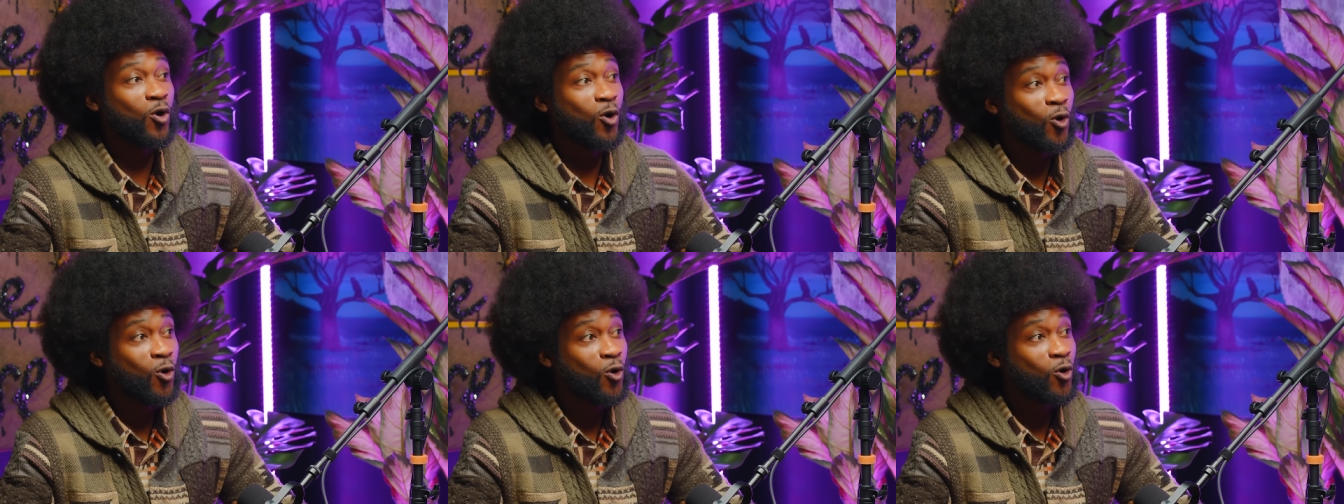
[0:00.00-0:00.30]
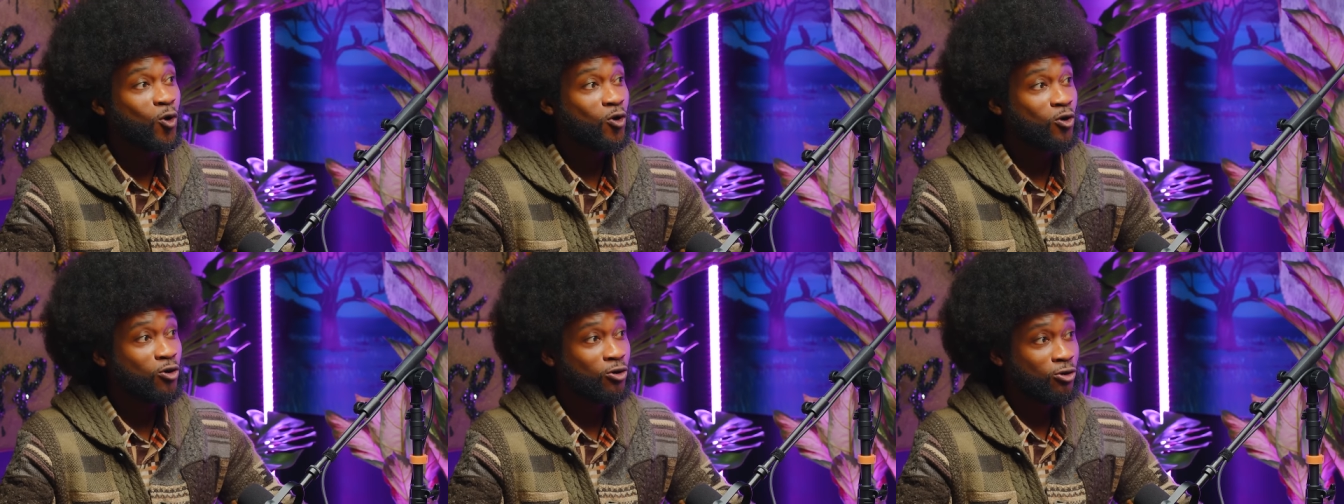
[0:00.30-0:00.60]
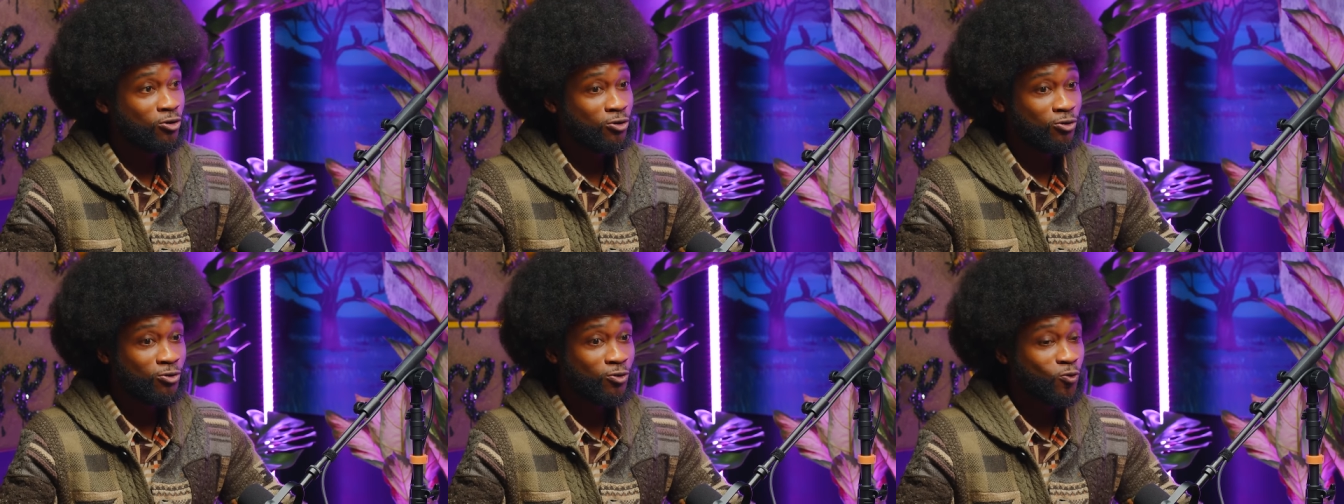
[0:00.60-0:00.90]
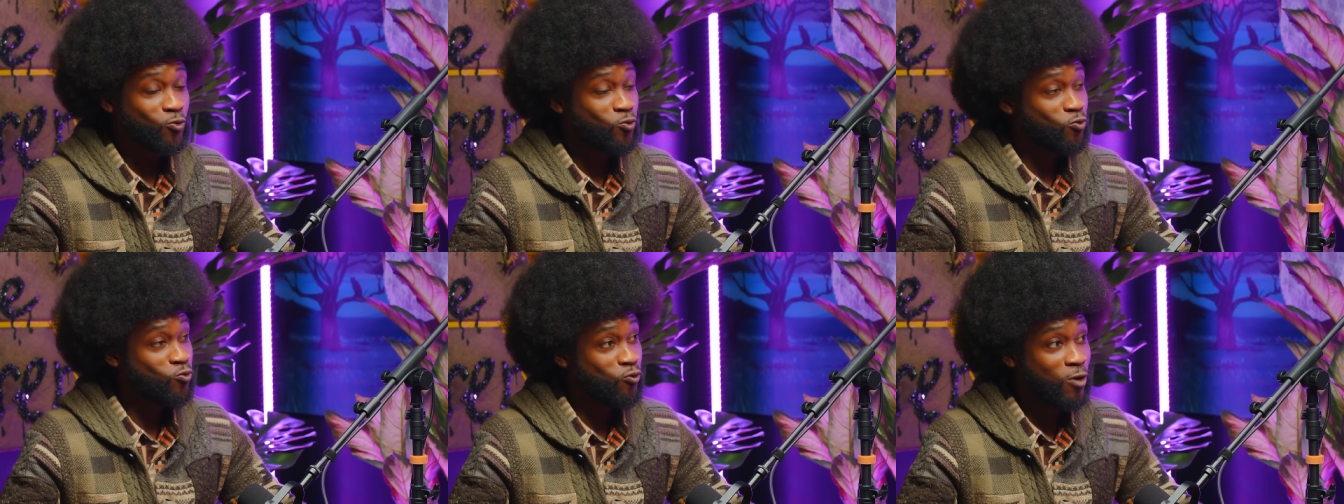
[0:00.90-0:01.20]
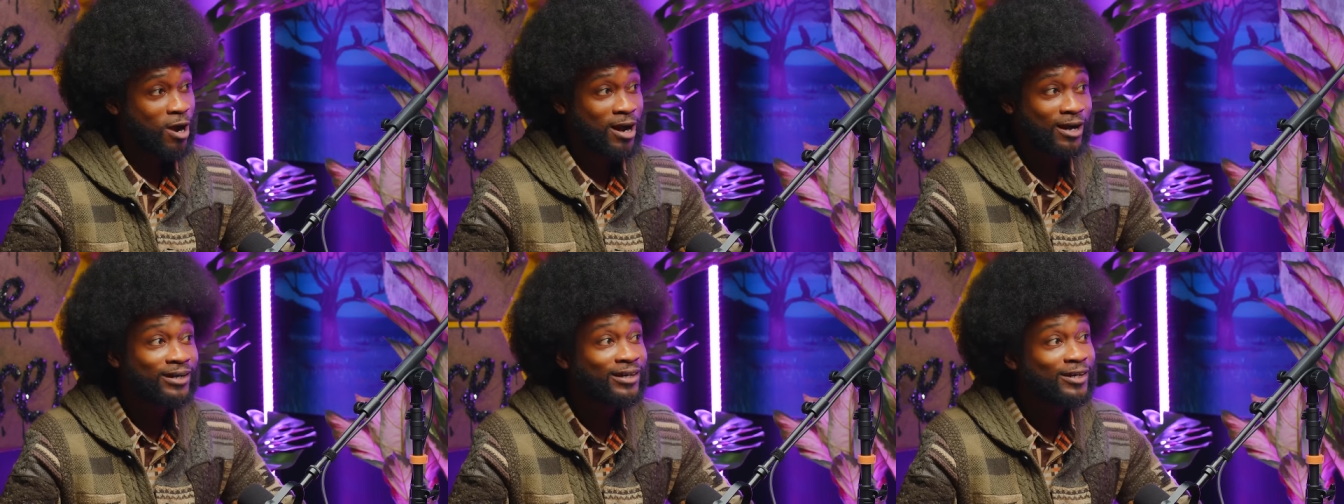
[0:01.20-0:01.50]
all
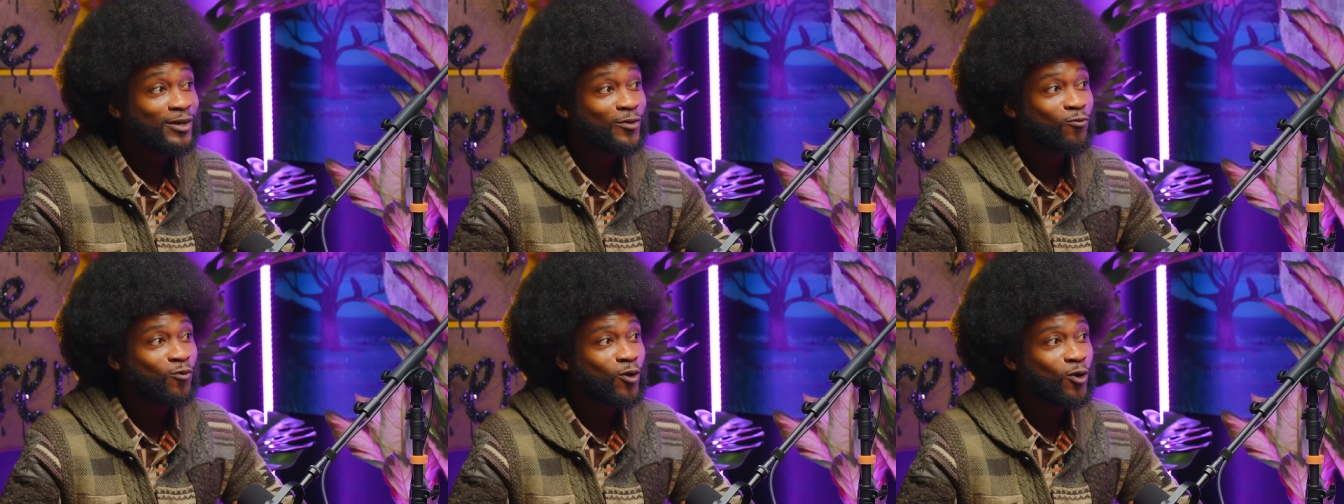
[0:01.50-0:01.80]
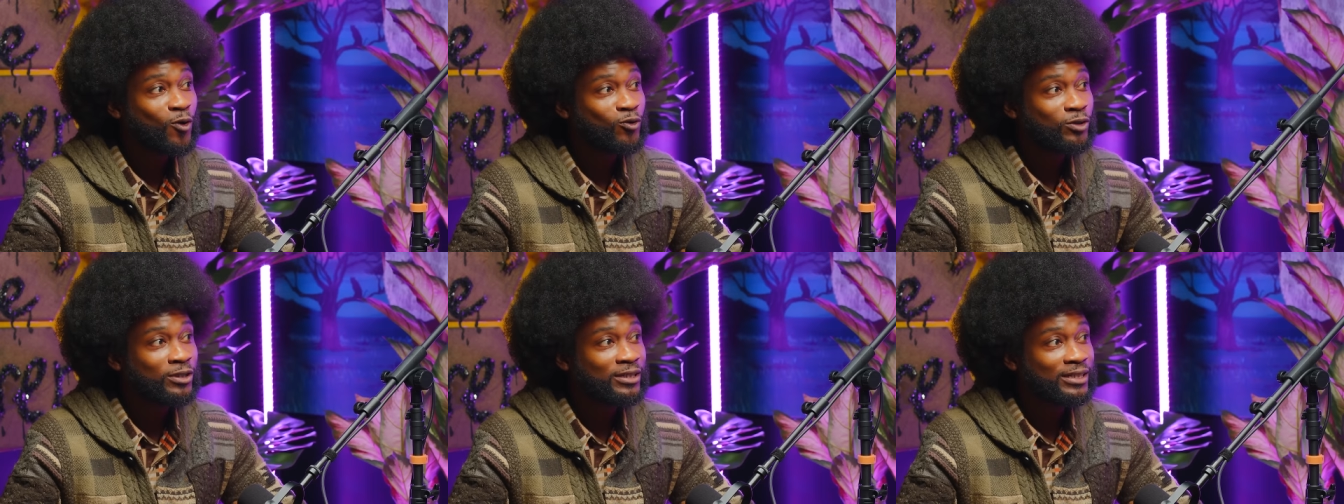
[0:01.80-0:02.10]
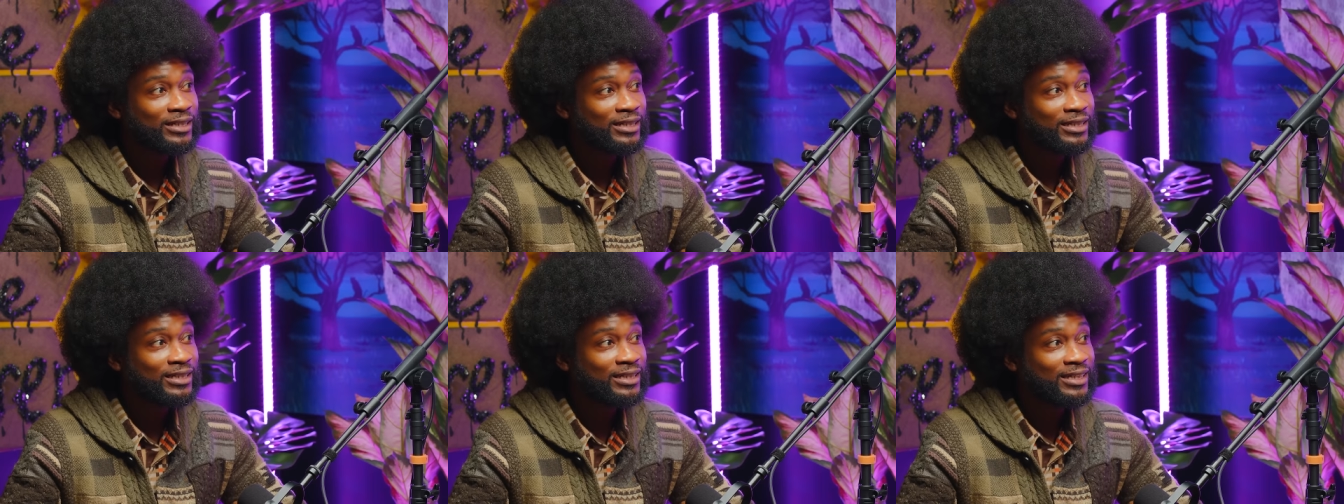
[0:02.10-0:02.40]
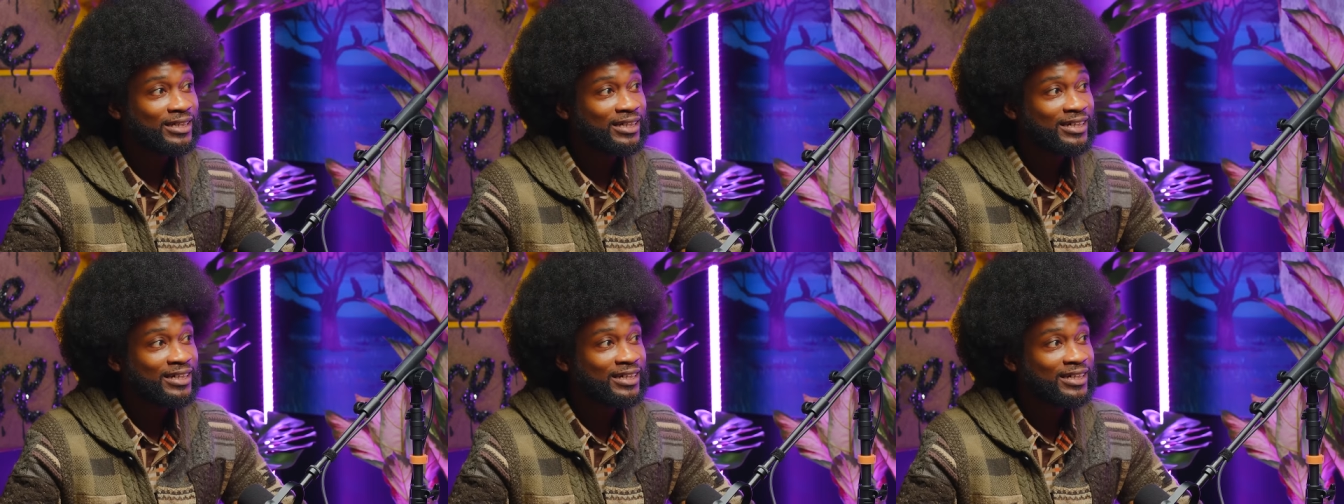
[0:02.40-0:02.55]
rocking and rolling,